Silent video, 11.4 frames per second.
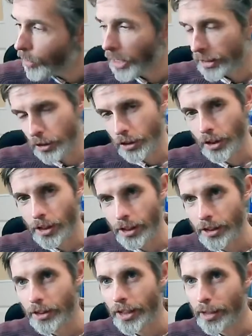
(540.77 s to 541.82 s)

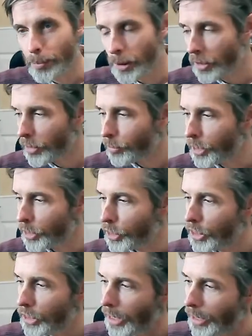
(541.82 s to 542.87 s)
exercise in the book,
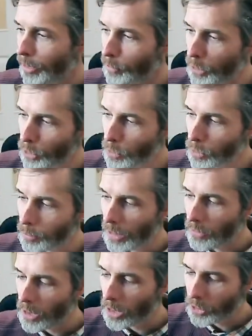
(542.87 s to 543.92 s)
which we talked
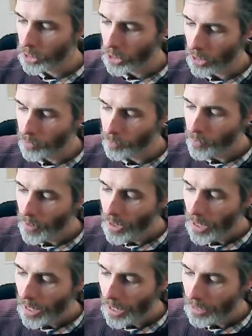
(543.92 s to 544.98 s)
about last time,
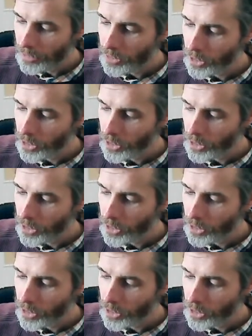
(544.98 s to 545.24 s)
and